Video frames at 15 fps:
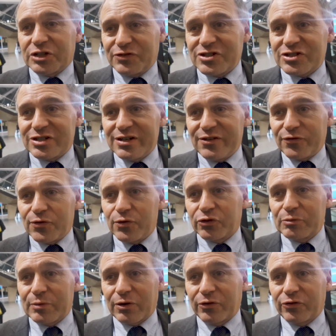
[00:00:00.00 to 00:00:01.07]
artificially
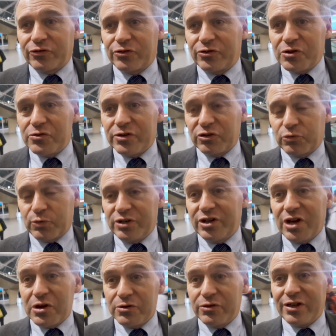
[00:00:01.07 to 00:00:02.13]
force the models to do this. We
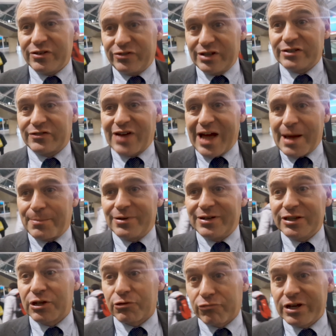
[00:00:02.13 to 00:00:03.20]
know these things have happened
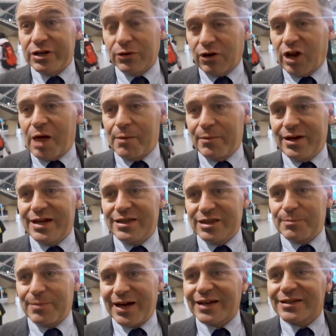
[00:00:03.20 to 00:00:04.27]
in the real climate in
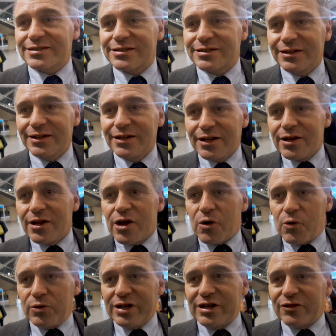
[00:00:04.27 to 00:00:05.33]
the past.
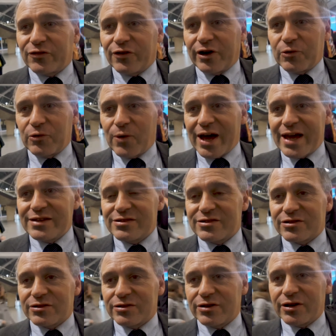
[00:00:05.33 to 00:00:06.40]
We need to find ways
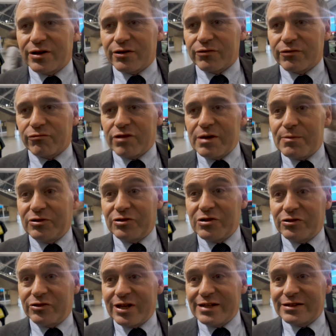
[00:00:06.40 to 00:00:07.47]
to
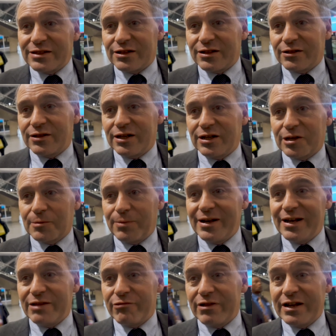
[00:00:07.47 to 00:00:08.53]
reproduce these in a
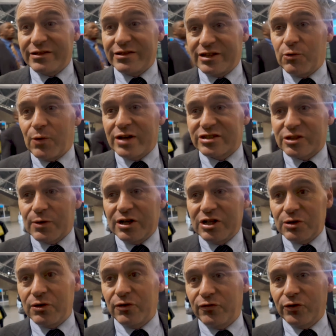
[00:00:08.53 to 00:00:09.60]
completely realistic way, so we
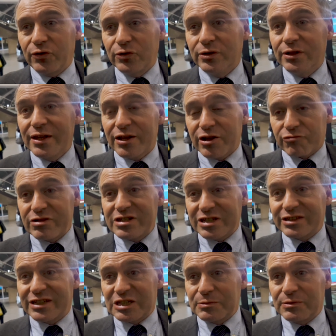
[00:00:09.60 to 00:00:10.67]
can do a full
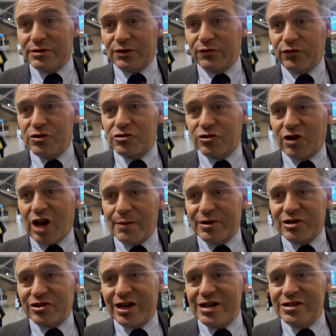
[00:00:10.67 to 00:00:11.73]
risk assessment of future
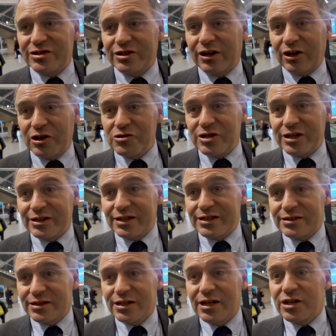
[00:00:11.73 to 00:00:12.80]
climate change, including
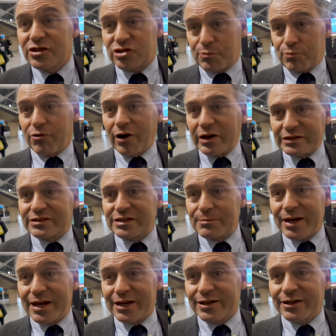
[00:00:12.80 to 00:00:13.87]
these surprises
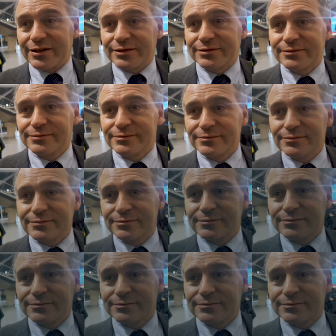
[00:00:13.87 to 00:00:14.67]
that may occur.